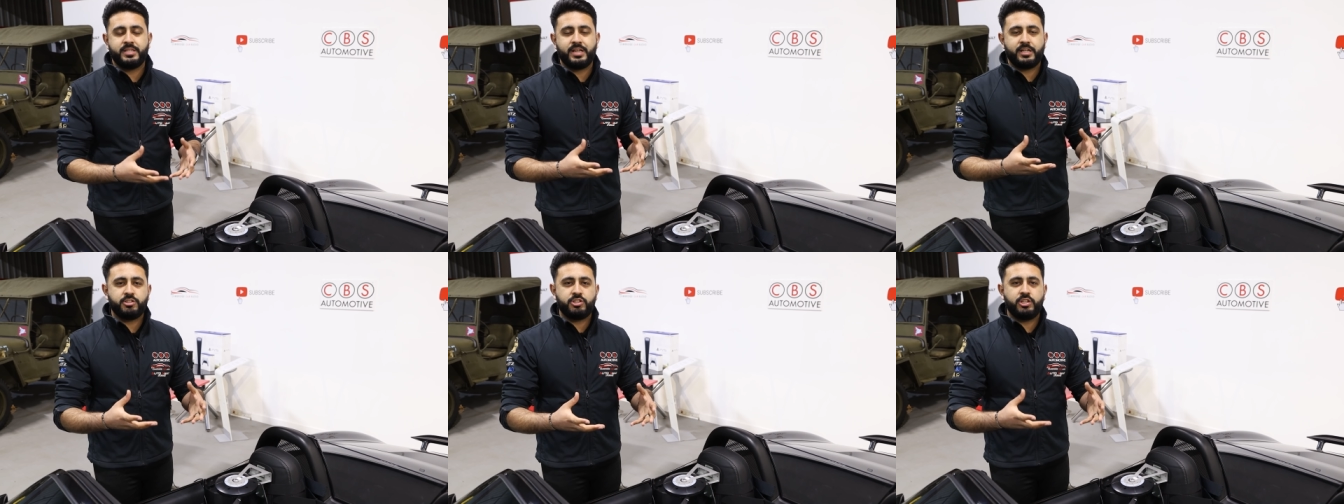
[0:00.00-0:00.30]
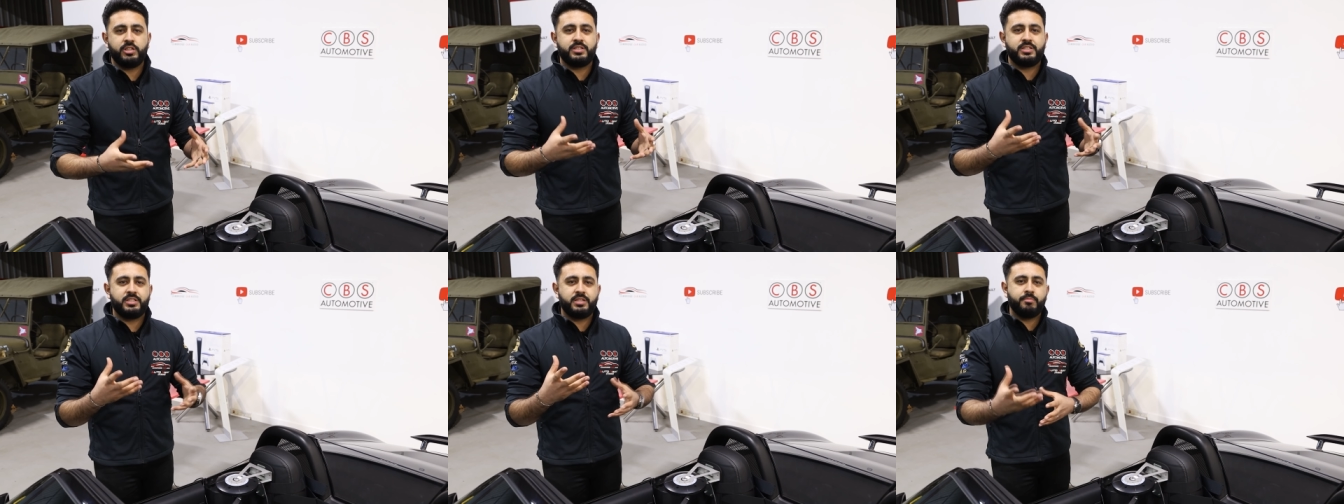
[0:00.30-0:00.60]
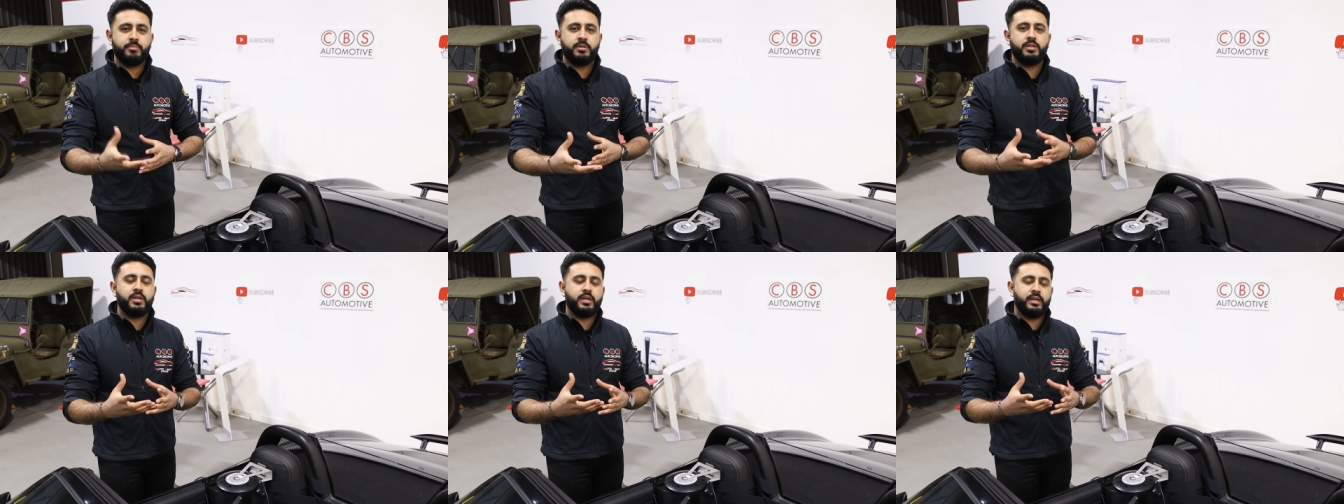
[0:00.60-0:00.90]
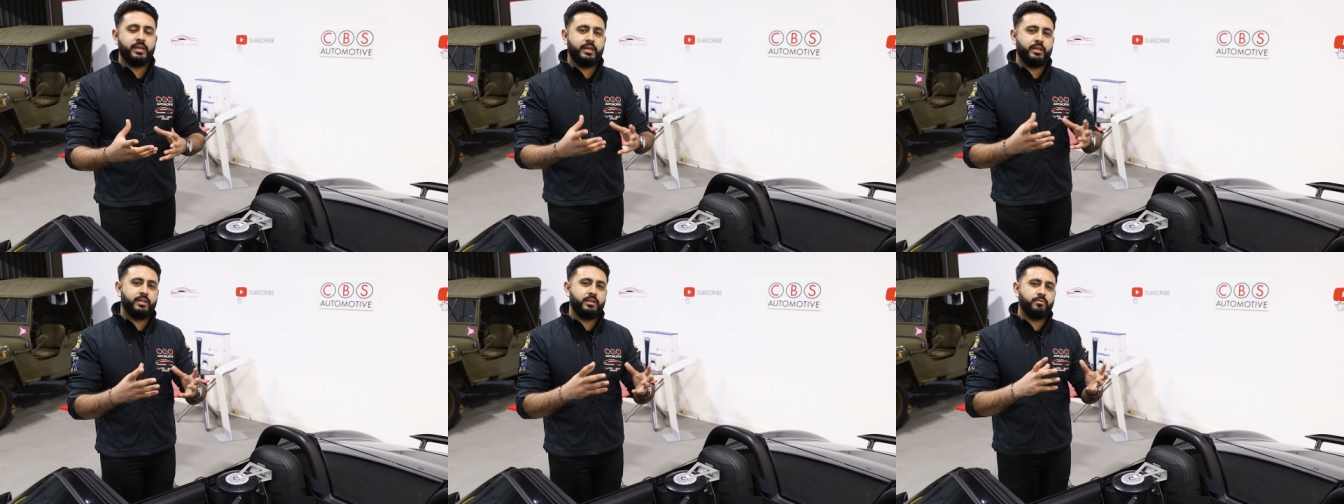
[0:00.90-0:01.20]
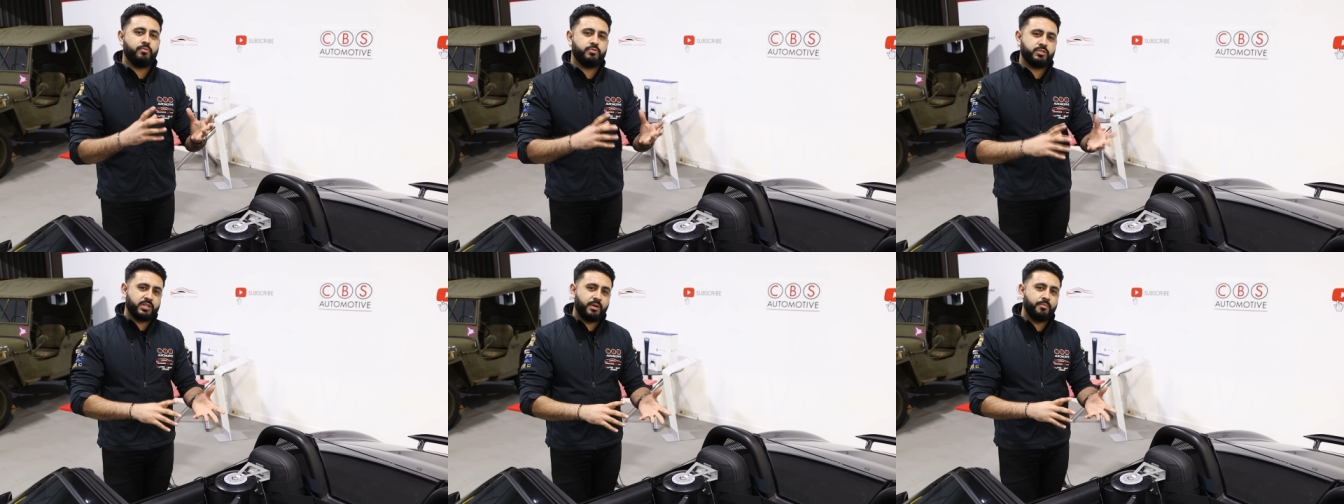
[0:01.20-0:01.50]
is actually similar
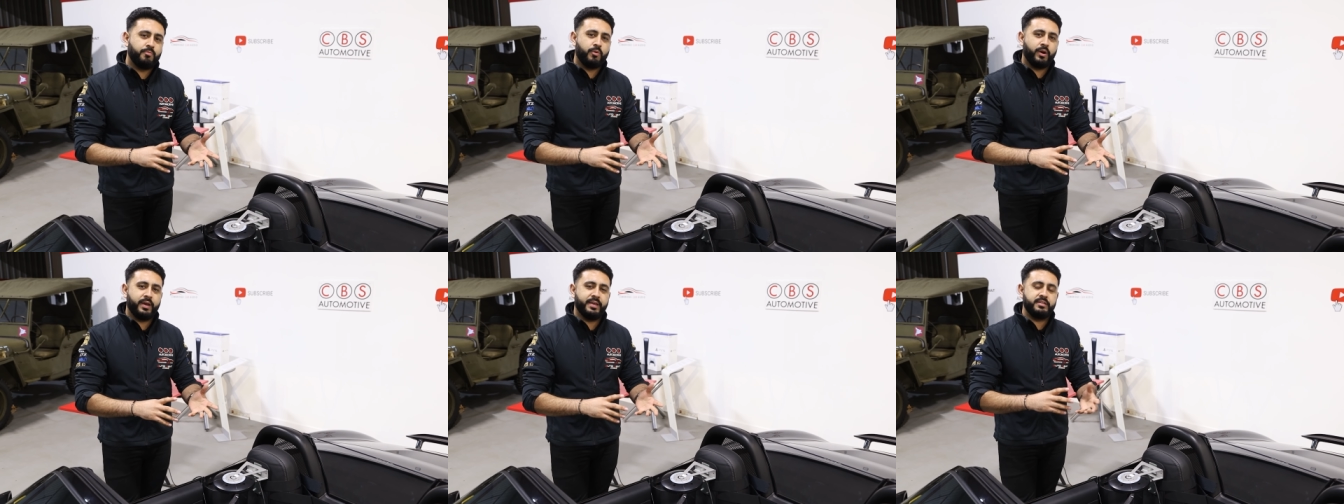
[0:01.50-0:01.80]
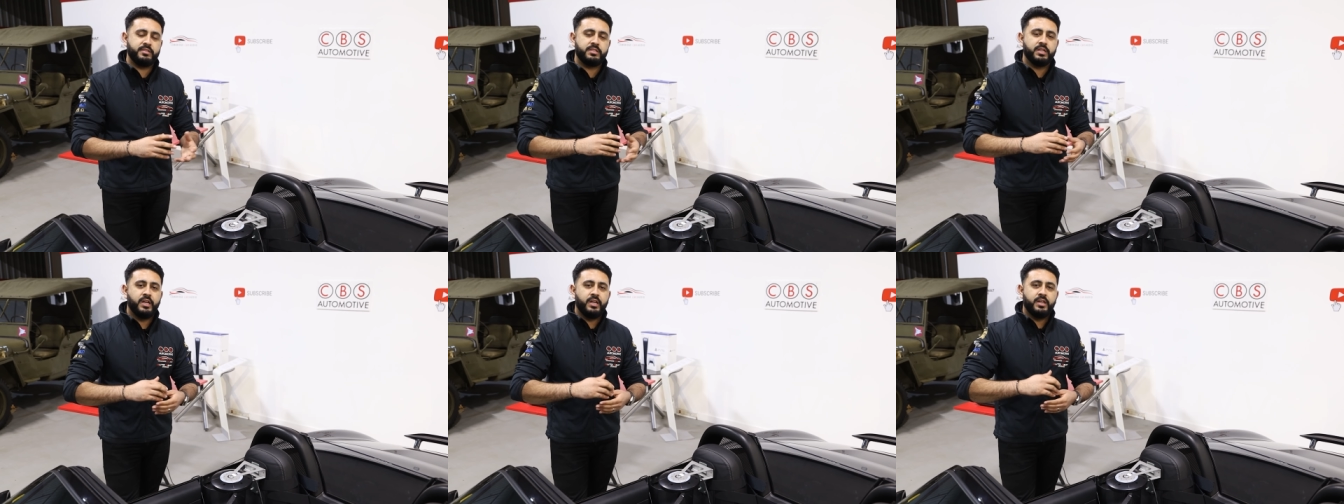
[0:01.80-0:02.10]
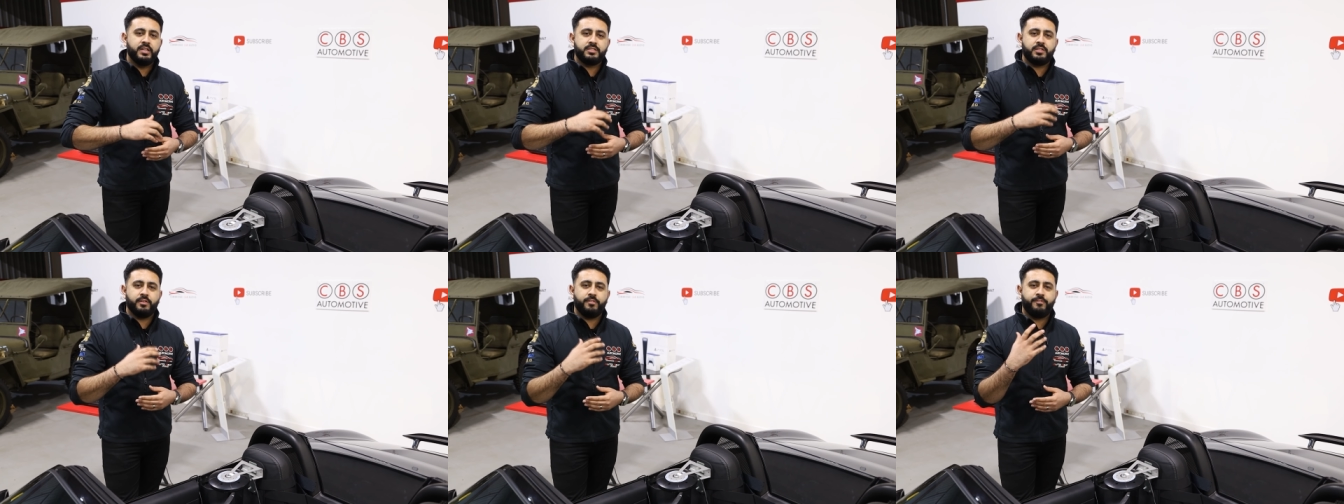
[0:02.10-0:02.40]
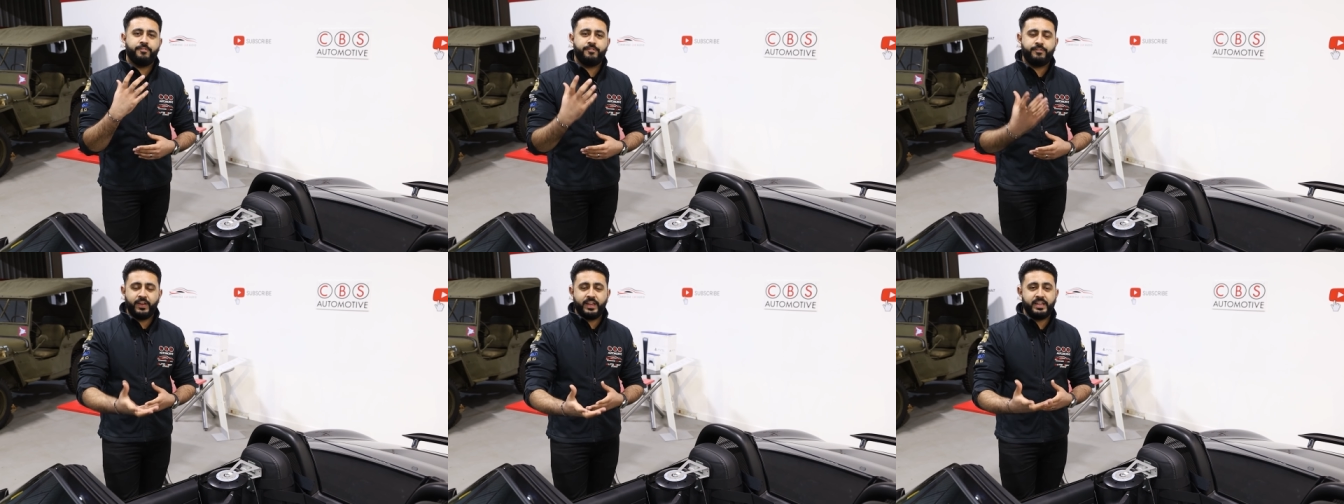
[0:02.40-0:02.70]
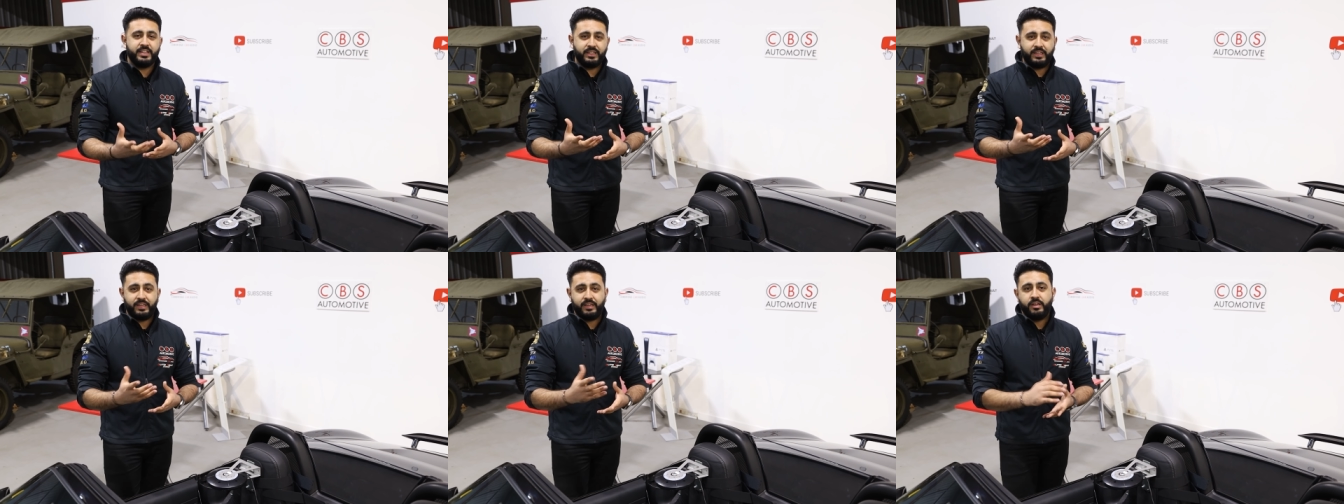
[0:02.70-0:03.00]
in some ways to
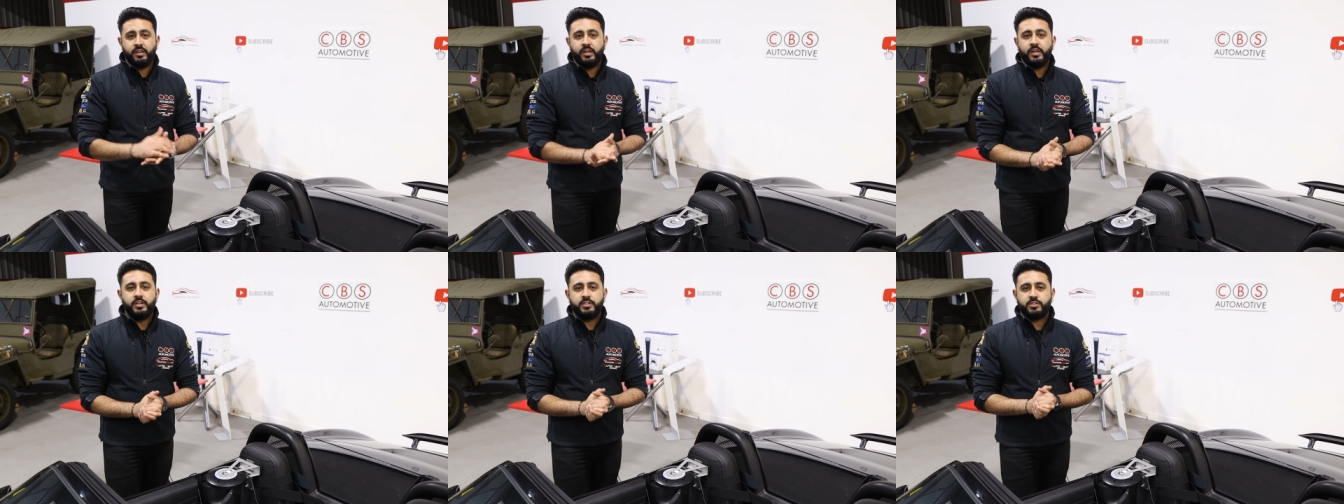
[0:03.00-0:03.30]
fading.